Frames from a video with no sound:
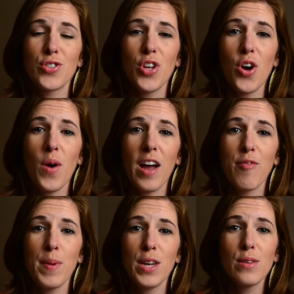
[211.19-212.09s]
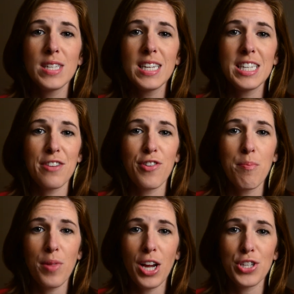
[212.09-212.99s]
So I've been using a different
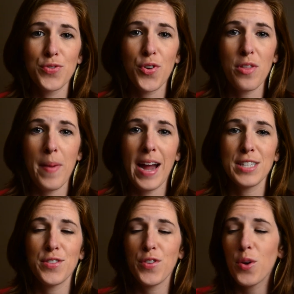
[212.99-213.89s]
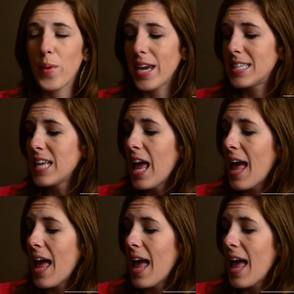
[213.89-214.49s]
blush for the past few weeks,